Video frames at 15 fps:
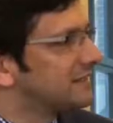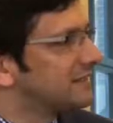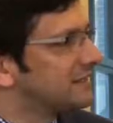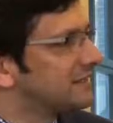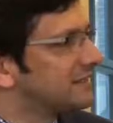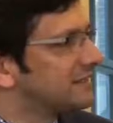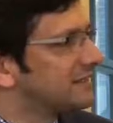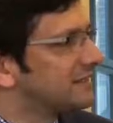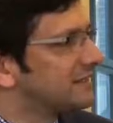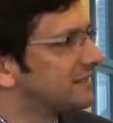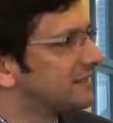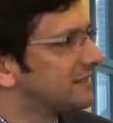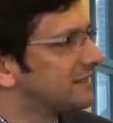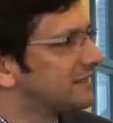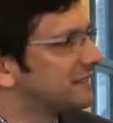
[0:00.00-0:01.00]

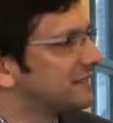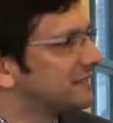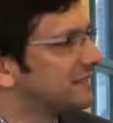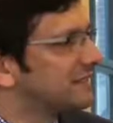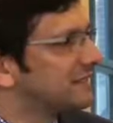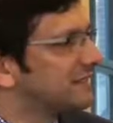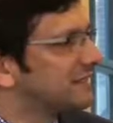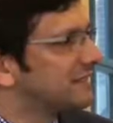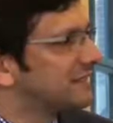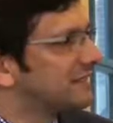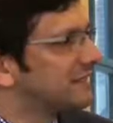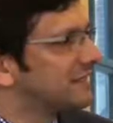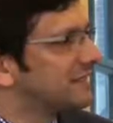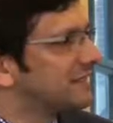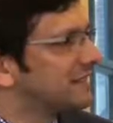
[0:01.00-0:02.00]

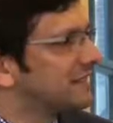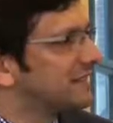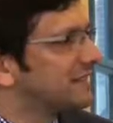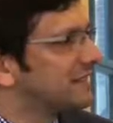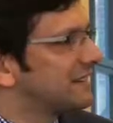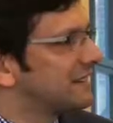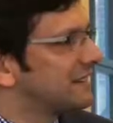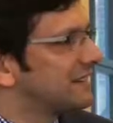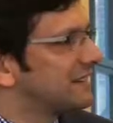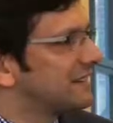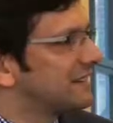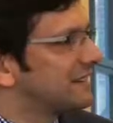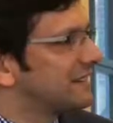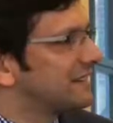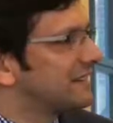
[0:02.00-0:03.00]

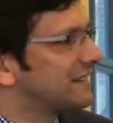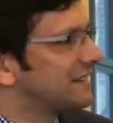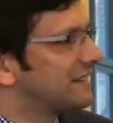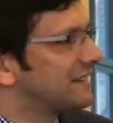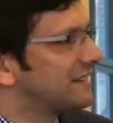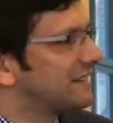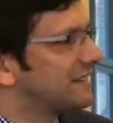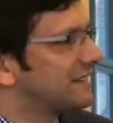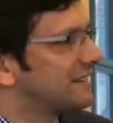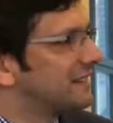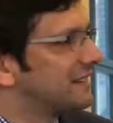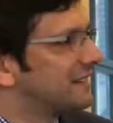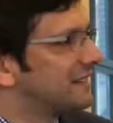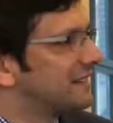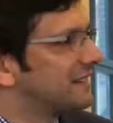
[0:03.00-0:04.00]
The person shown says nothing.